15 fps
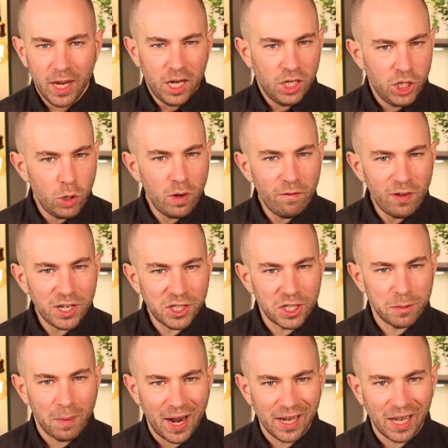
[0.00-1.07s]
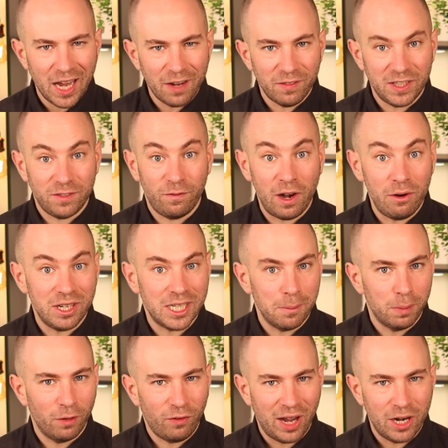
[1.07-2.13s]
New investors might like this very
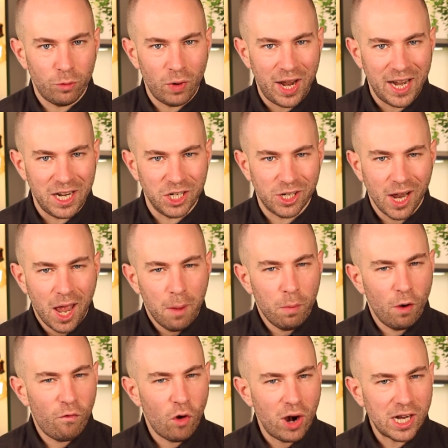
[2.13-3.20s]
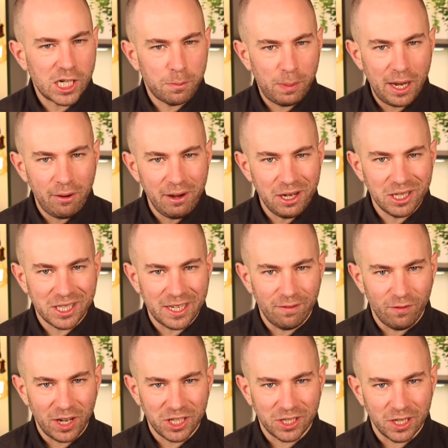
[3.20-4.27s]
simplified range, but for experienced
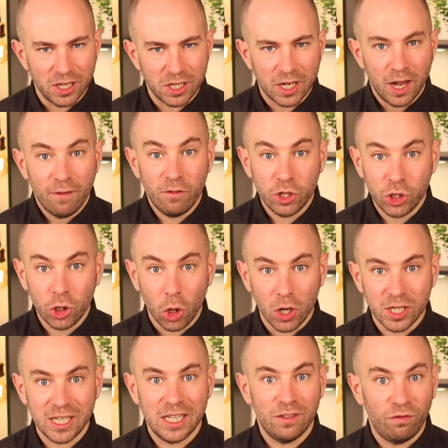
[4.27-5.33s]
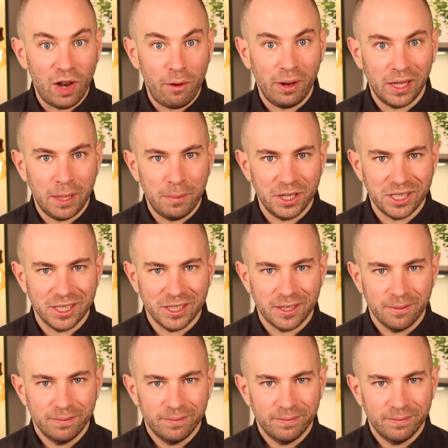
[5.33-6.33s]
investors, the choice is very limited.